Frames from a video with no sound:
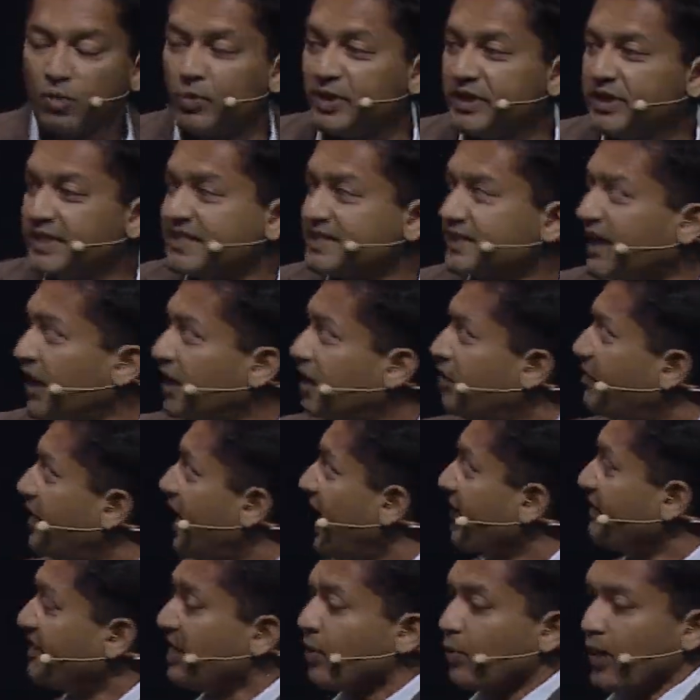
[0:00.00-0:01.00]
with these kind of
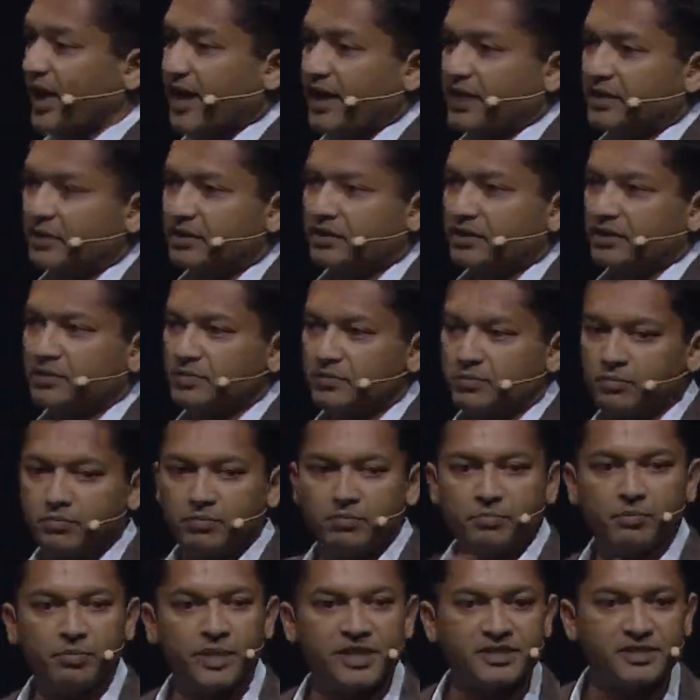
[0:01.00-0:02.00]
heavyweight
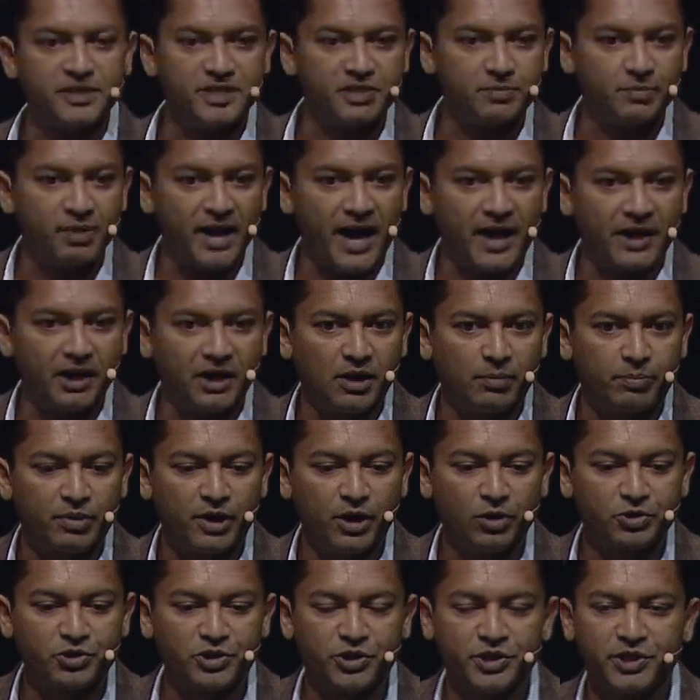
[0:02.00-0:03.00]
business planning
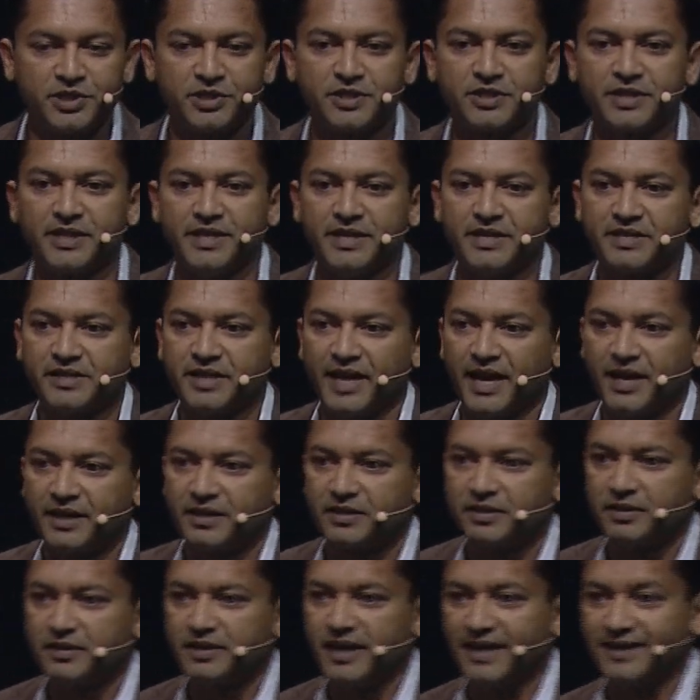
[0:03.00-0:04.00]
approaches is
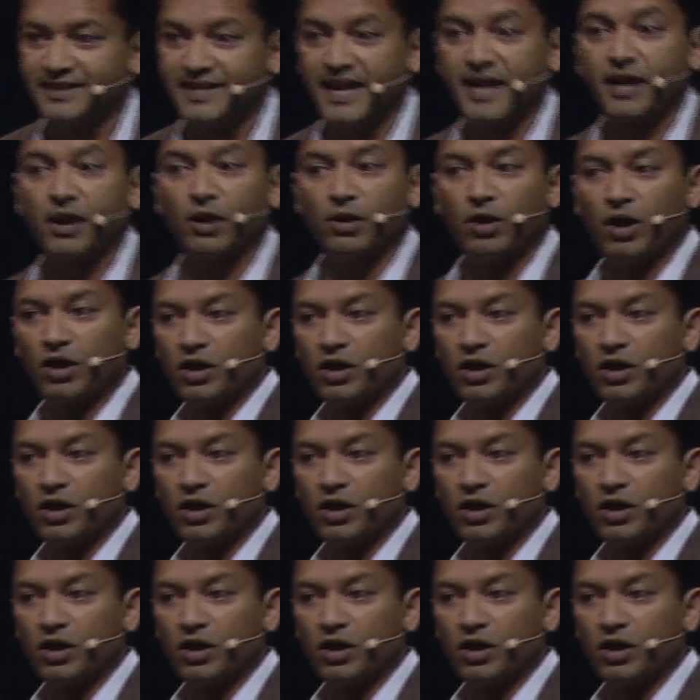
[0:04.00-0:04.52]
that they take a lot